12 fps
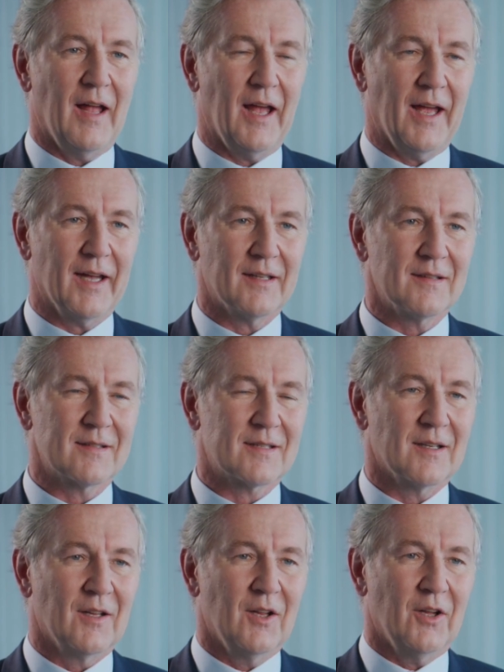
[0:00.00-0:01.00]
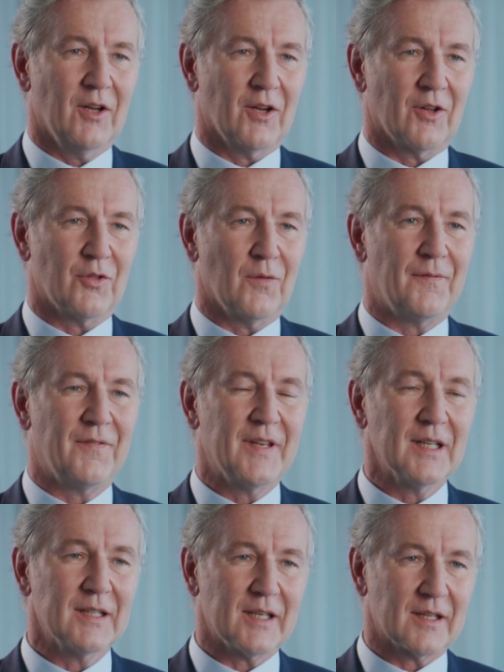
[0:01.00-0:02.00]
and the
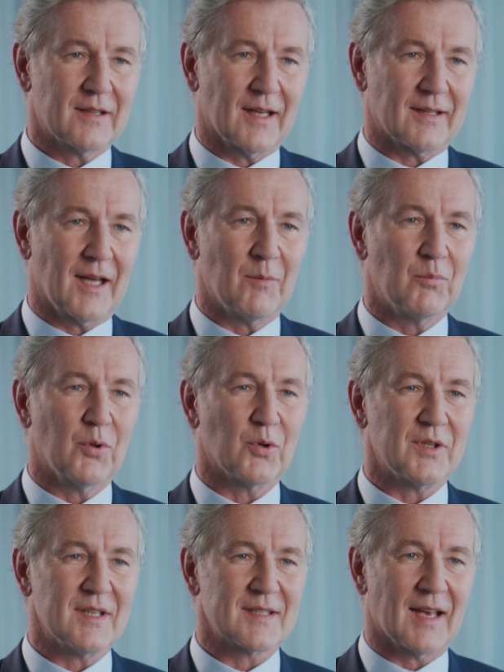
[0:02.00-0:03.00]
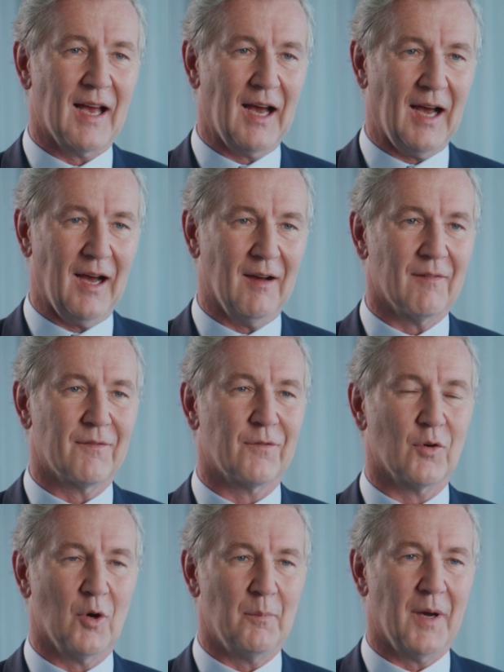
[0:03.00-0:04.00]
feeling that employees
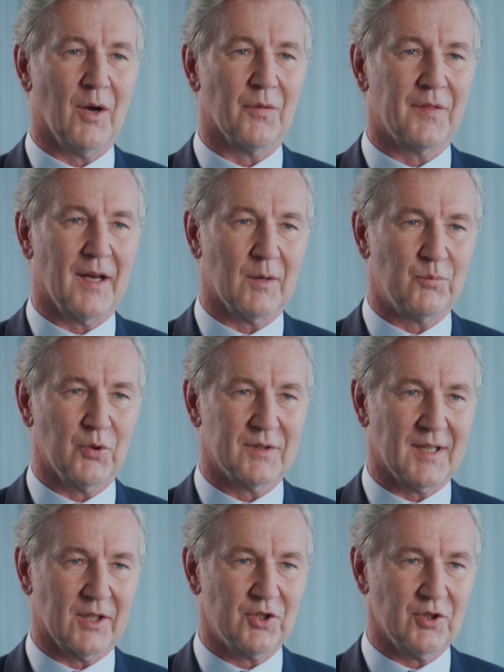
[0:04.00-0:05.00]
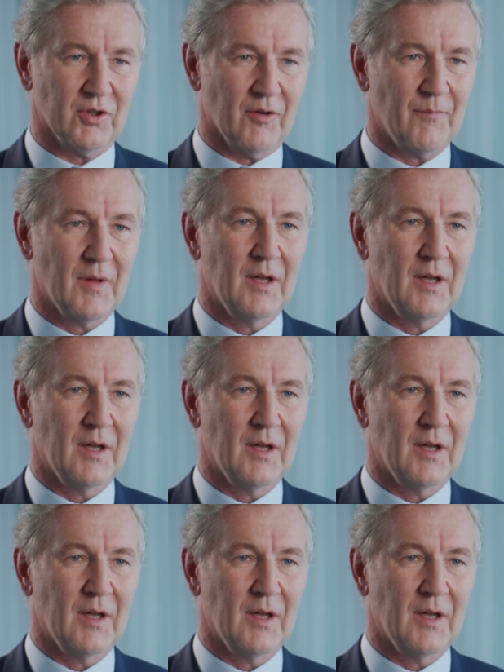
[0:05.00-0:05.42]
have about that protection.